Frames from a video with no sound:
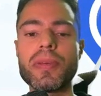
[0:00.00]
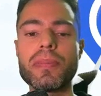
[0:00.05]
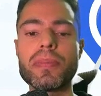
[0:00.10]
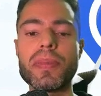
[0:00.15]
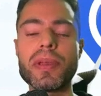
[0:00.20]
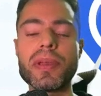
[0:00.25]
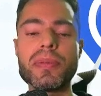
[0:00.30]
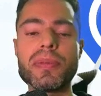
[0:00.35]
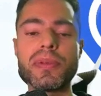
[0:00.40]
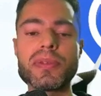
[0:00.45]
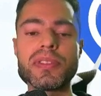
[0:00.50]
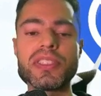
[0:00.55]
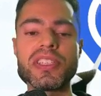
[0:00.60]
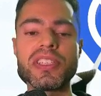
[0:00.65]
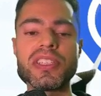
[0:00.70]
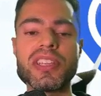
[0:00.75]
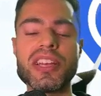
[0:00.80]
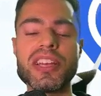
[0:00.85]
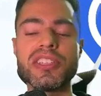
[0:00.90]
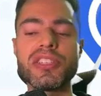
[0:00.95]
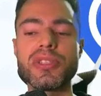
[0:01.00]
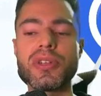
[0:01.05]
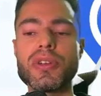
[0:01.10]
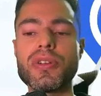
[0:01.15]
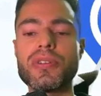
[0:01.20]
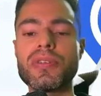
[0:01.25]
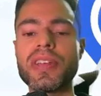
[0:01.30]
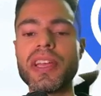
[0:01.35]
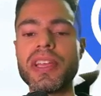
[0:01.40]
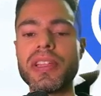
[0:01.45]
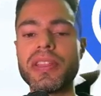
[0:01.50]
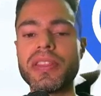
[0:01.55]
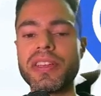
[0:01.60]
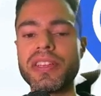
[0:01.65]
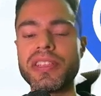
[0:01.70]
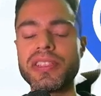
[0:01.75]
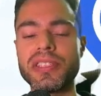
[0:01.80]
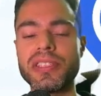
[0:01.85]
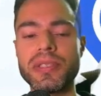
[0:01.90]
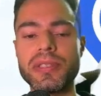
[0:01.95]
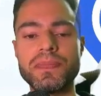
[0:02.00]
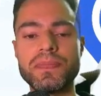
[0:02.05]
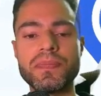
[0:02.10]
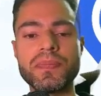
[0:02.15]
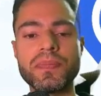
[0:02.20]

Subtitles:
the previous installation of K3s.